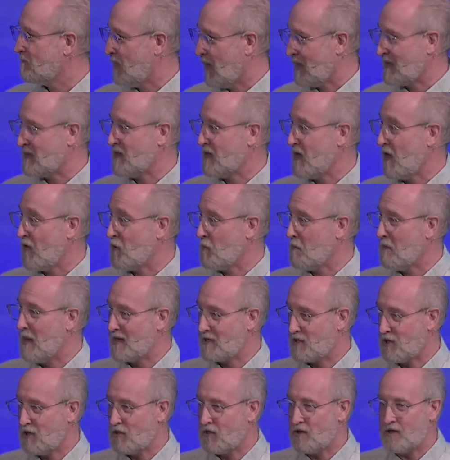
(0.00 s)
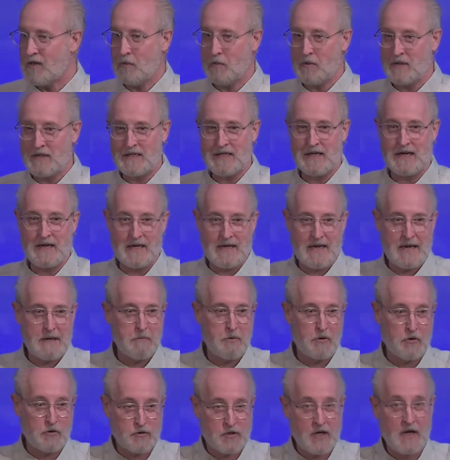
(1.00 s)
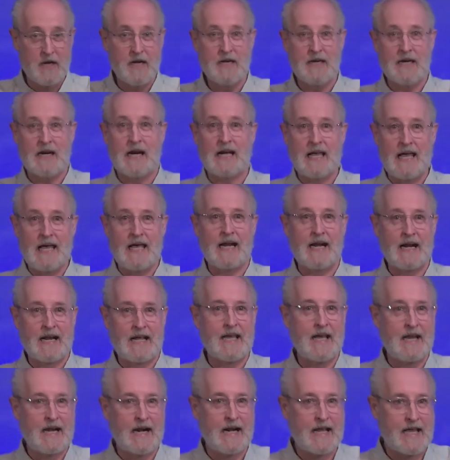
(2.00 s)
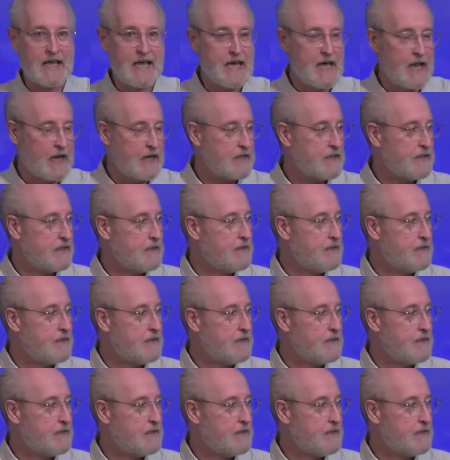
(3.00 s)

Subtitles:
That's another message that we see in Hebrews again and again and again.